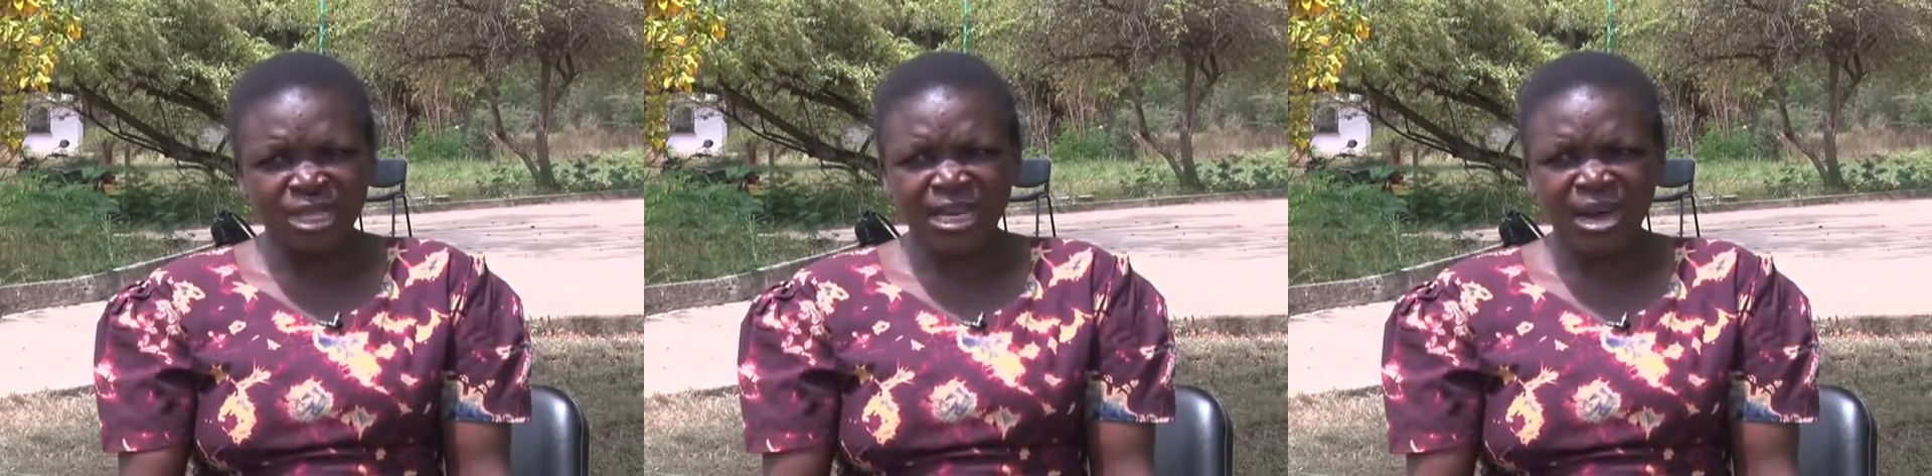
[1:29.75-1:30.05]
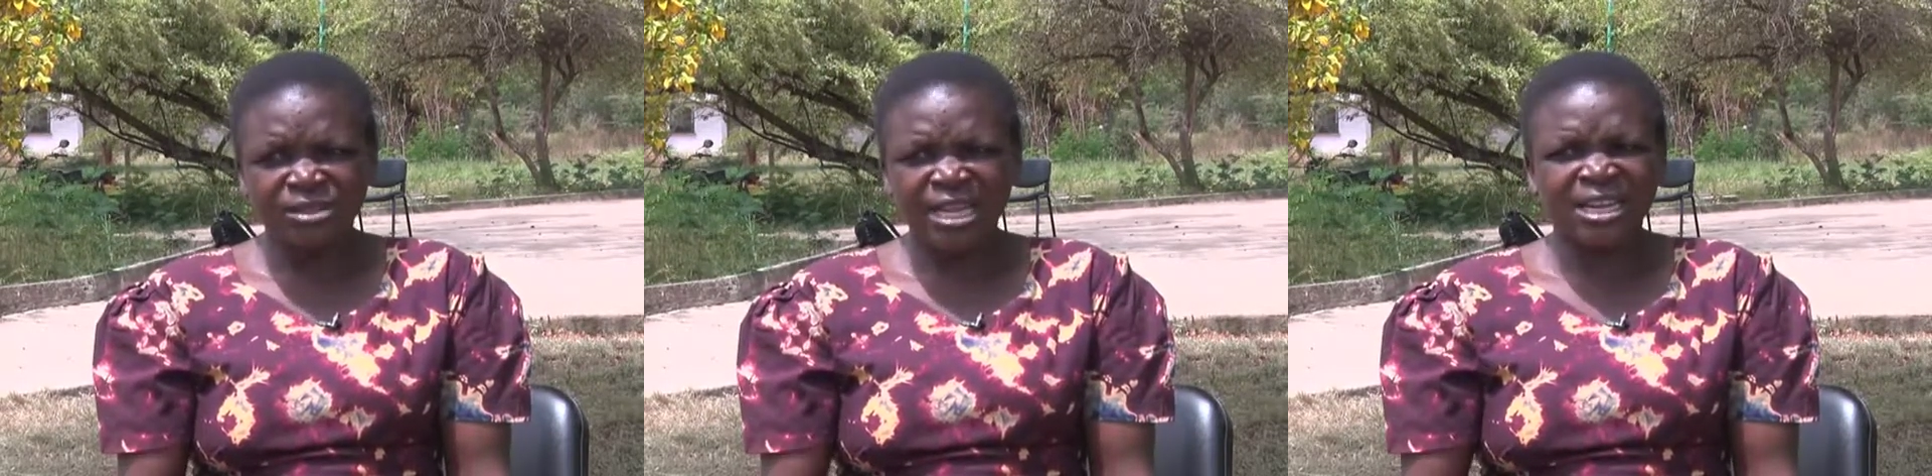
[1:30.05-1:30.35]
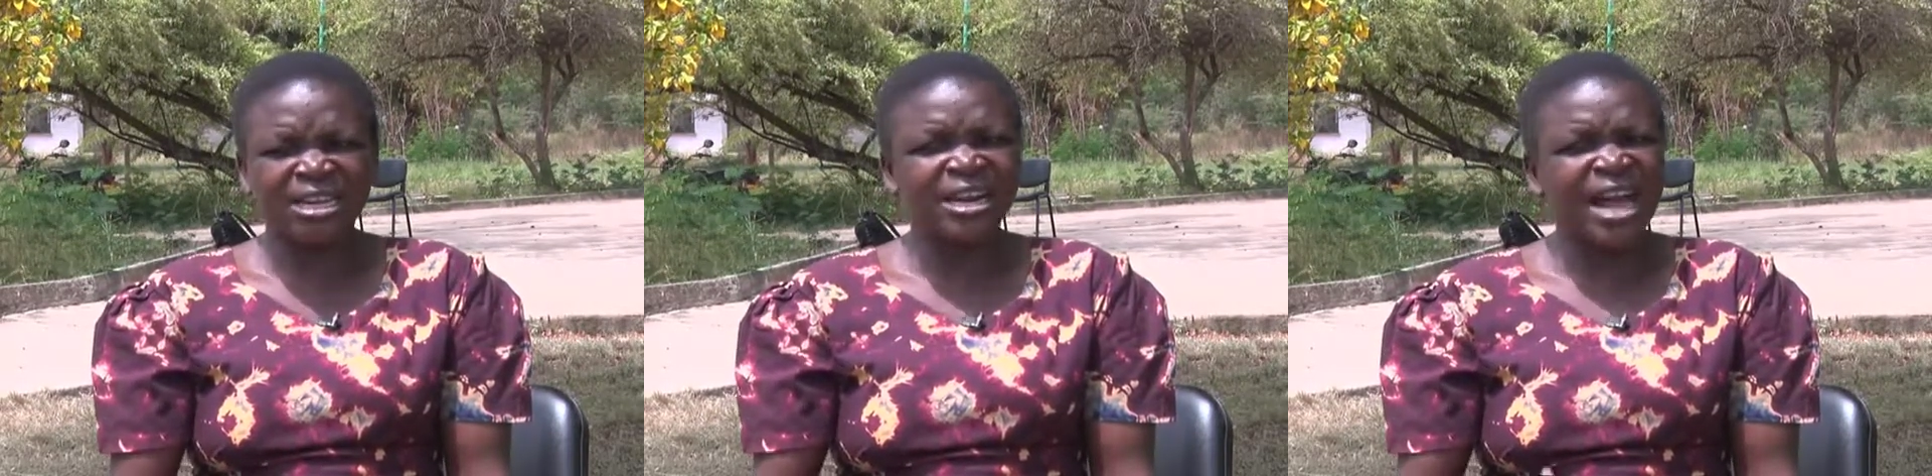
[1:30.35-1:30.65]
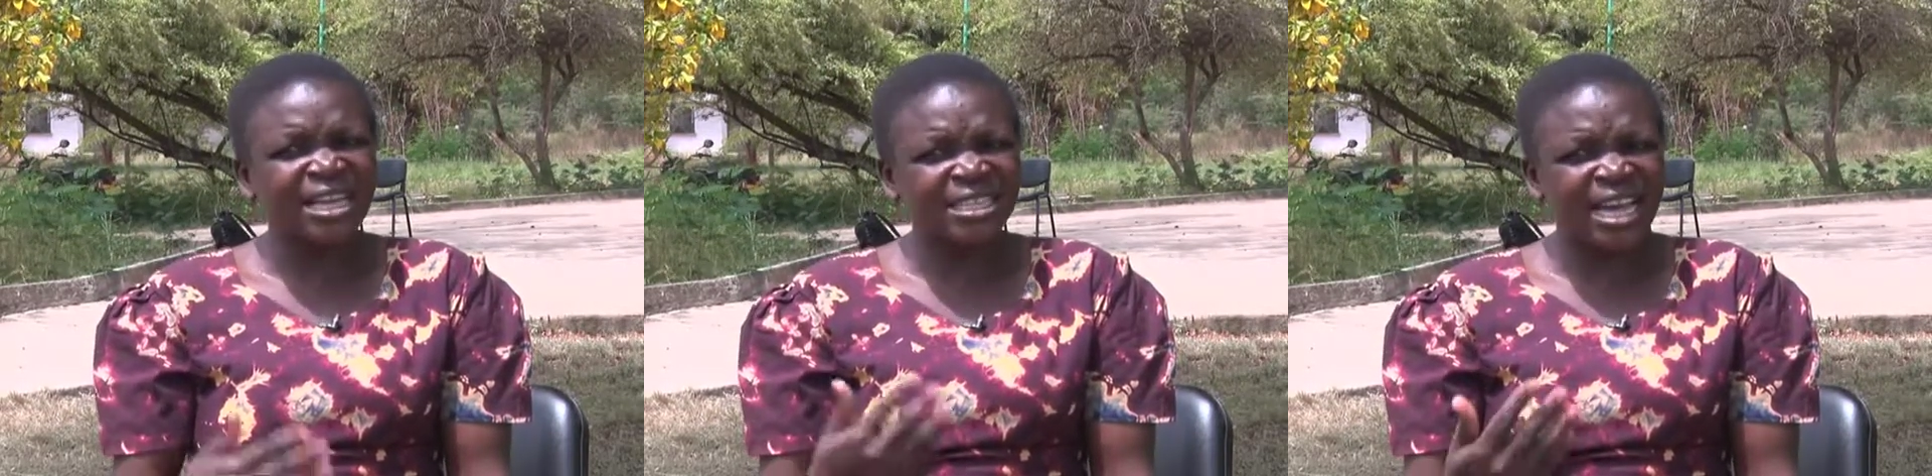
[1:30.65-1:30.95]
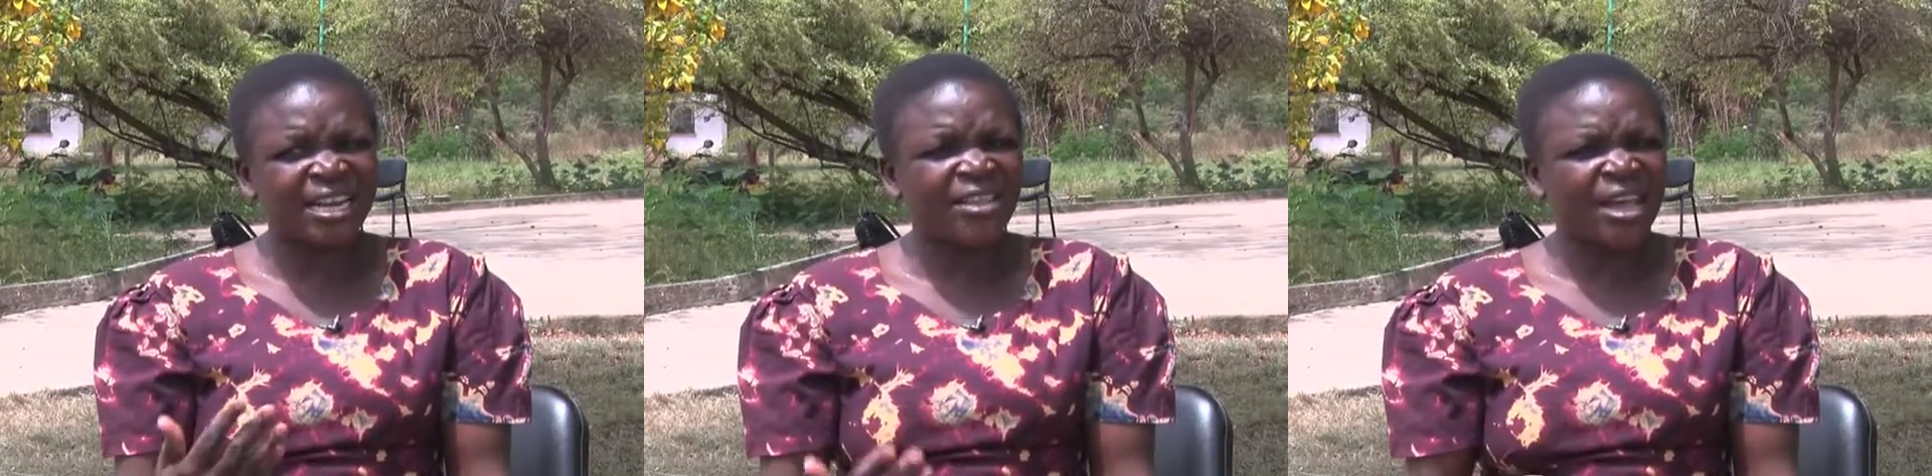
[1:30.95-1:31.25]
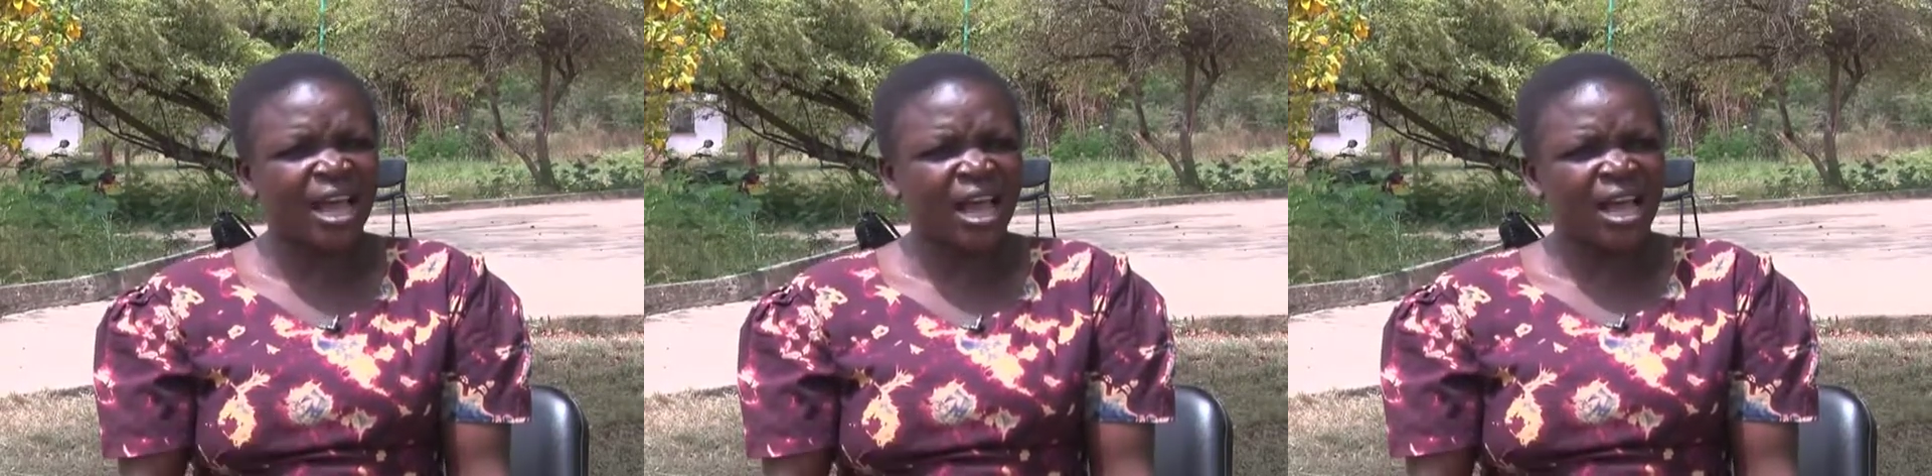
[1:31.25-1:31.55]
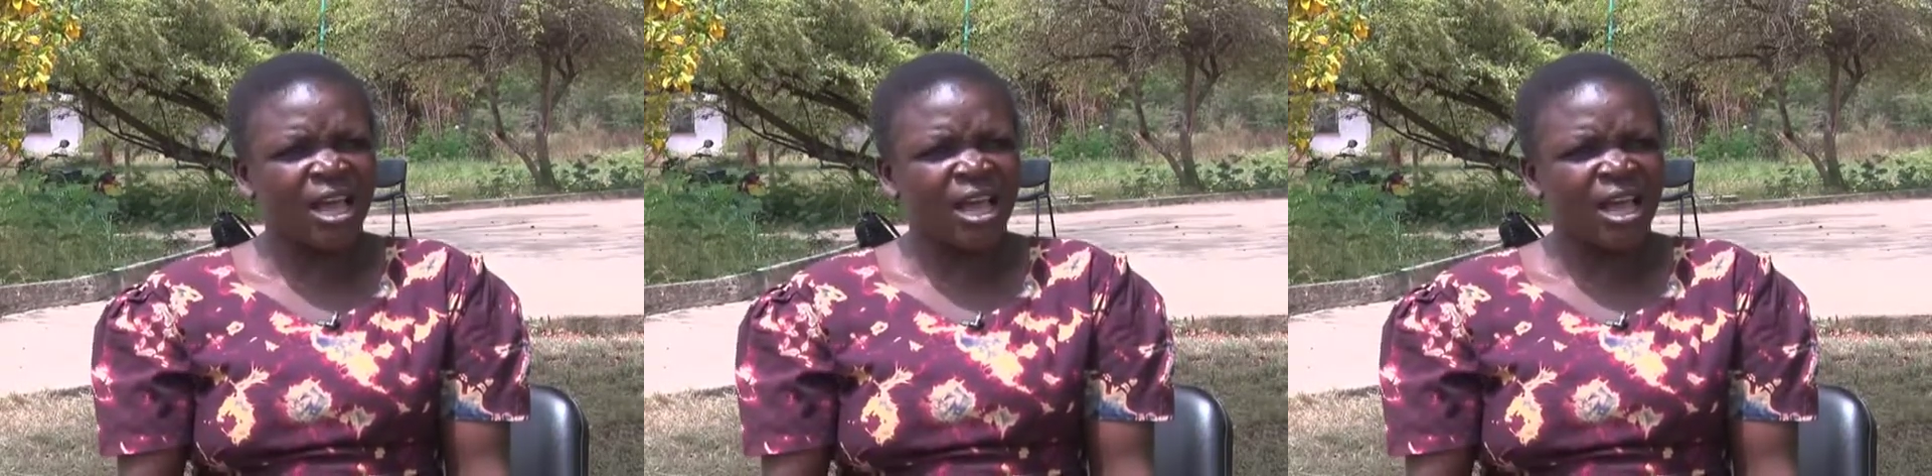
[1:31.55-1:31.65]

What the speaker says: announced that drugs are there,